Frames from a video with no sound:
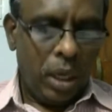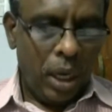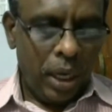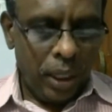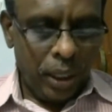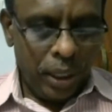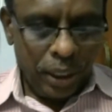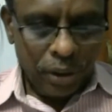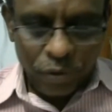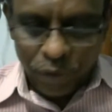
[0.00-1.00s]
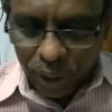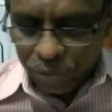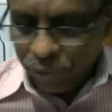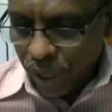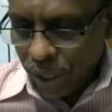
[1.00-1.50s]
I get very
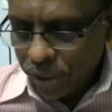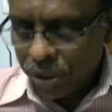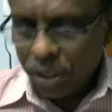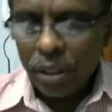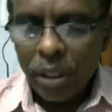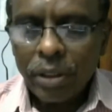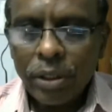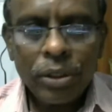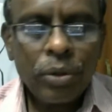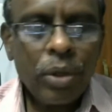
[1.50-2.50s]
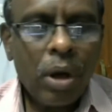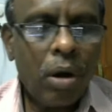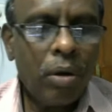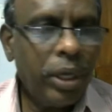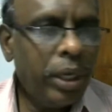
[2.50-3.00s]
fast connected to the
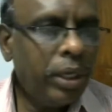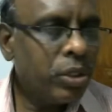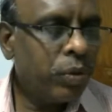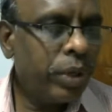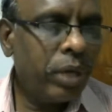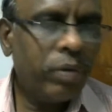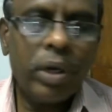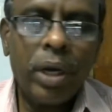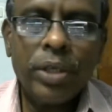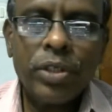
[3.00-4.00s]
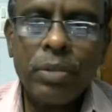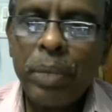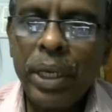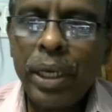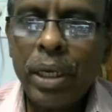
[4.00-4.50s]
audience whenever I
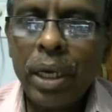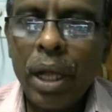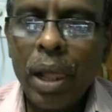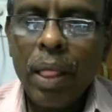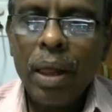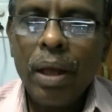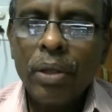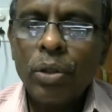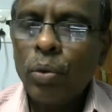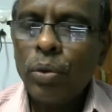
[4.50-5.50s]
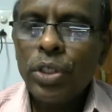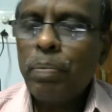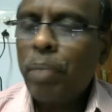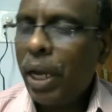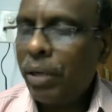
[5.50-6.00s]
speak through this
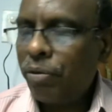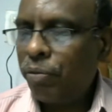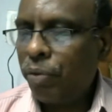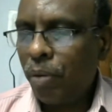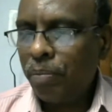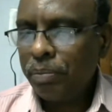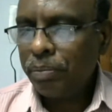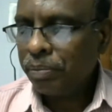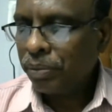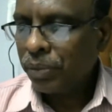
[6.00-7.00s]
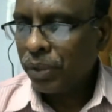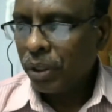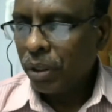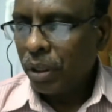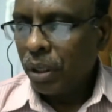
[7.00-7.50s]
platform.
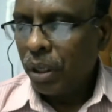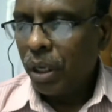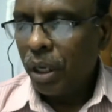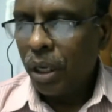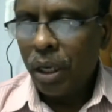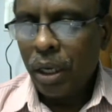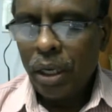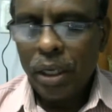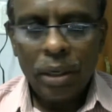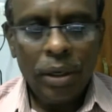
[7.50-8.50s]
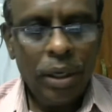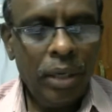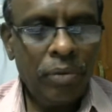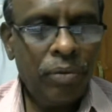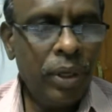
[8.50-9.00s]
I, I, I
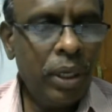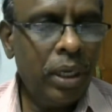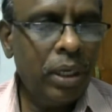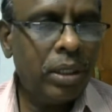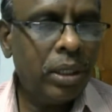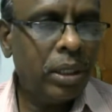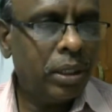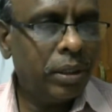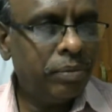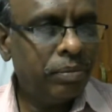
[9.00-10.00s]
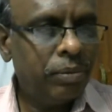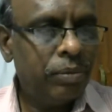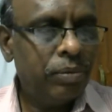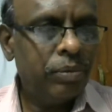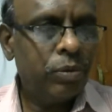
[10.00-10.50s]
really feel the
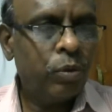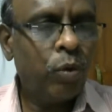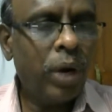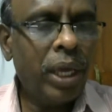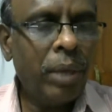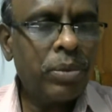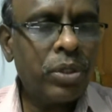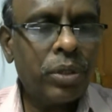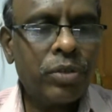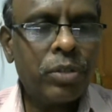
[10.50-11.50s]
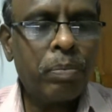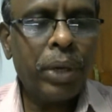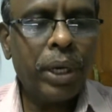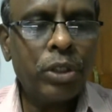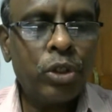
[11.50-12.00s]
vibes of
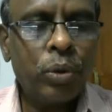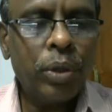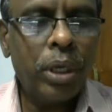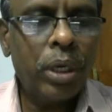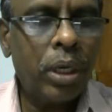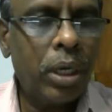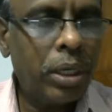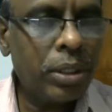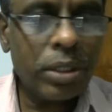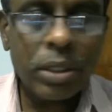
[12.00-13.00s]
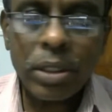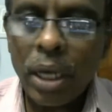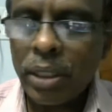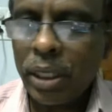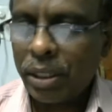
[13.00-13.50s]
spiritual uh,
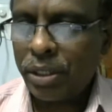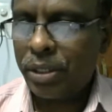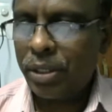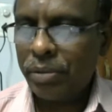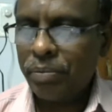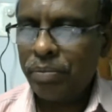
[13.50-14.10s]
sadhaks.